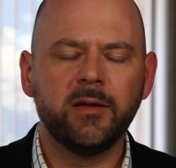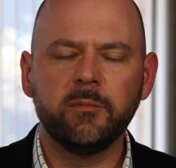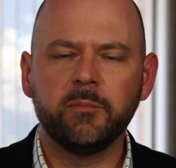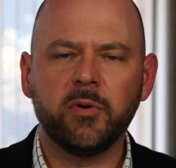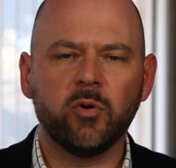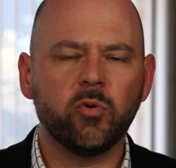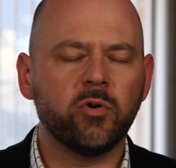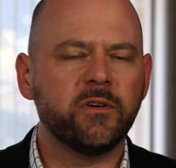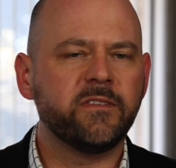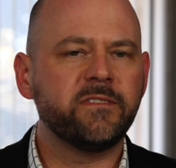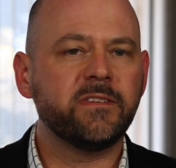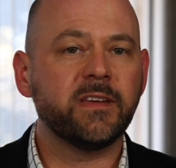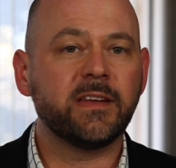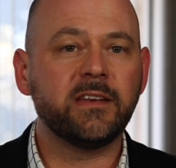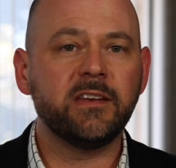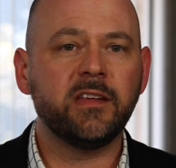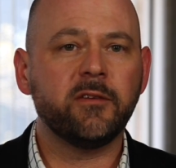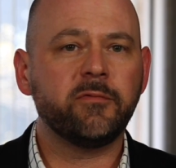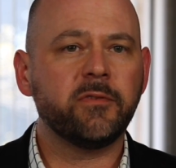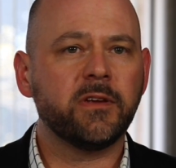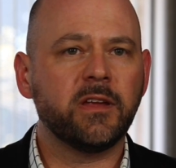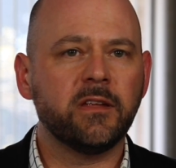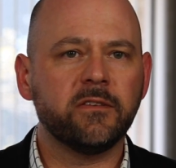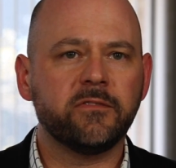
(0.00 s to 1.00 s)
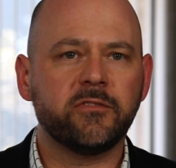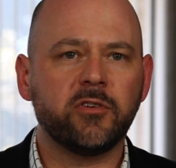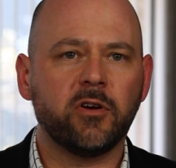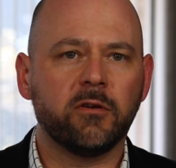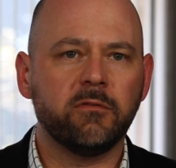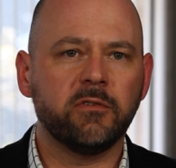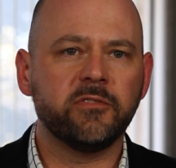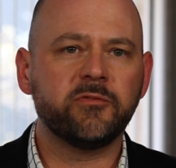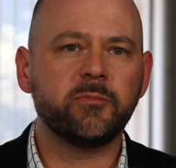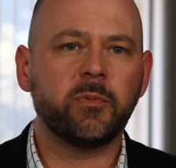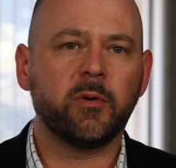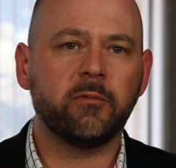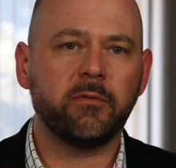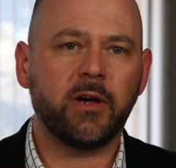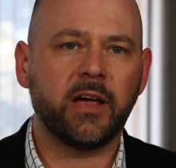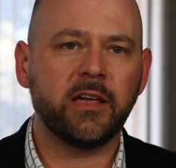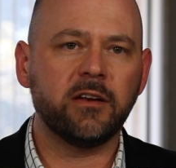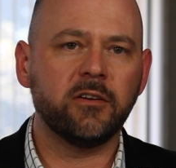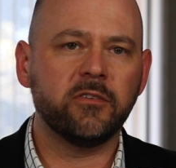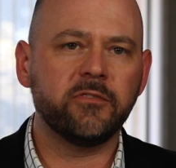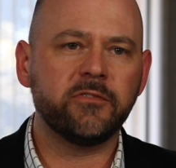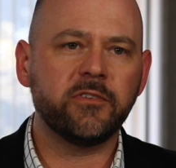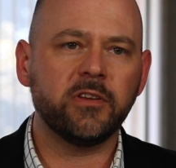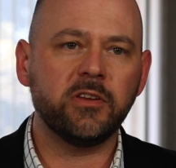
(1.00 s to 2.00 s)
but were significant service
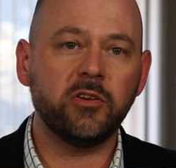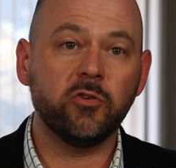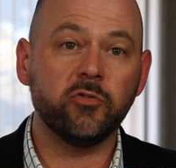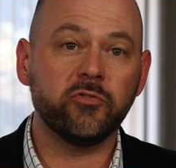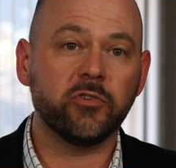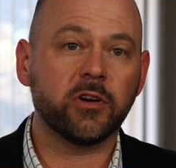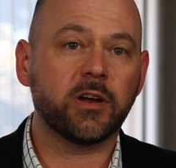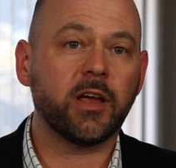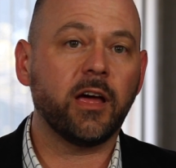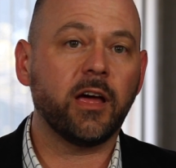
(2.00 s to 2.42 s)
providers to user